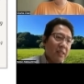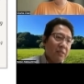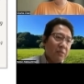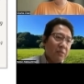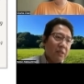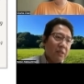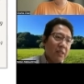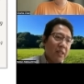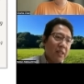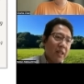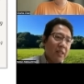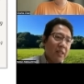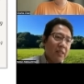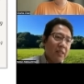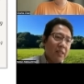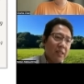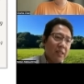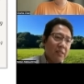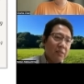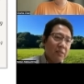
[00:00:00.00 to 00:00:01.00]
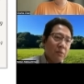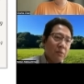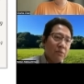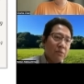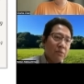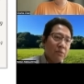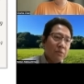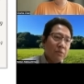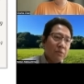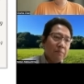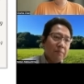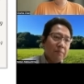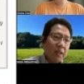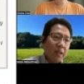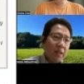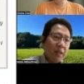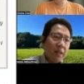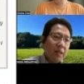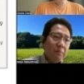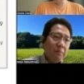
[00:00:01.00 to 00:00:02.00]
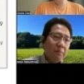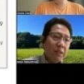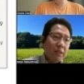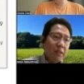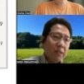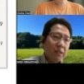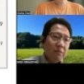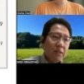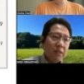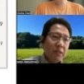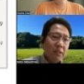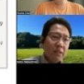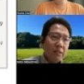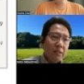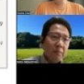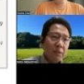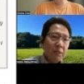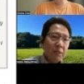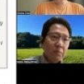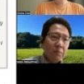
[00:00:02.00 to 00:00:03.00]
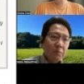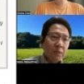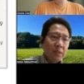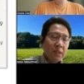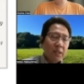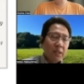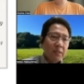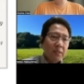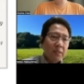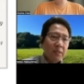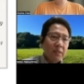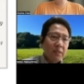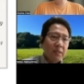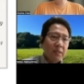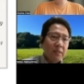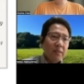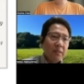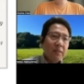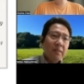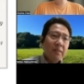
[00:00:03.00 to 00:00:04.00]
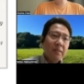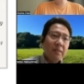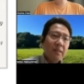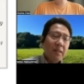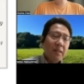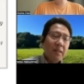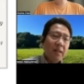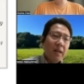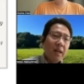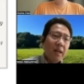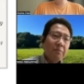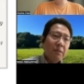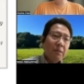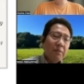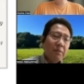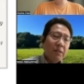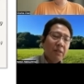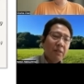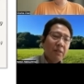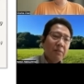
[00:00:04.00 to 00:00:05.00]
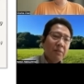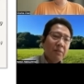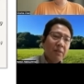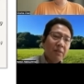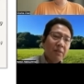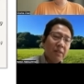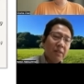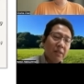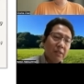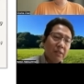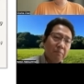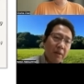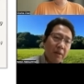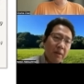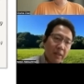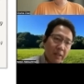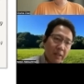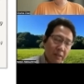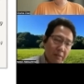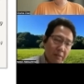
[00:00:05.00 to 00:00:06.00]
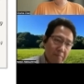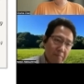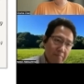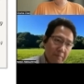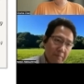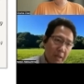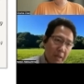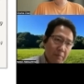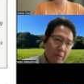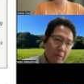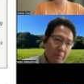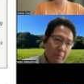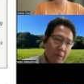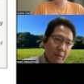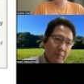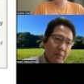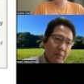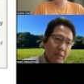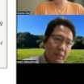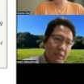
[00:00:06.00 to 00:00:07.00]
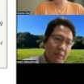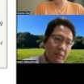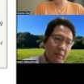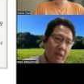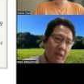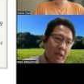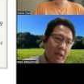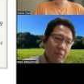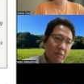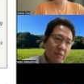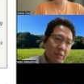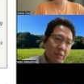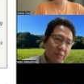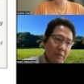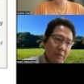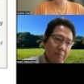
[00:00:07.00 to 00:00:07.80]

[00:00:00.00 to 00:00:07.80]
So TID is also embedded in the middle of the IPv6 packet, IPv6 address.